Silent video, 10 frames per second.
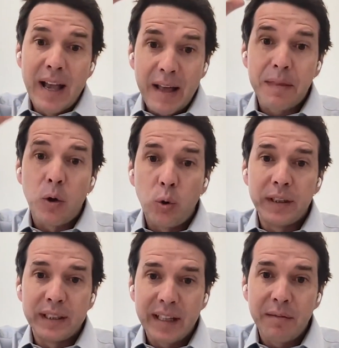at the
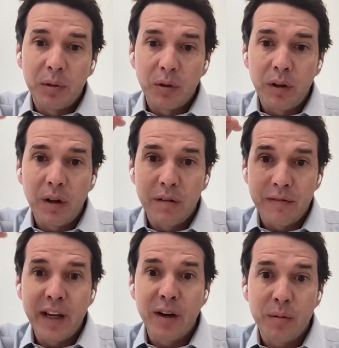holding level of
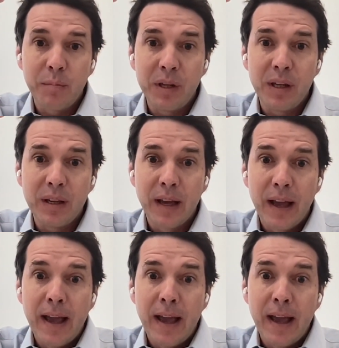ARB,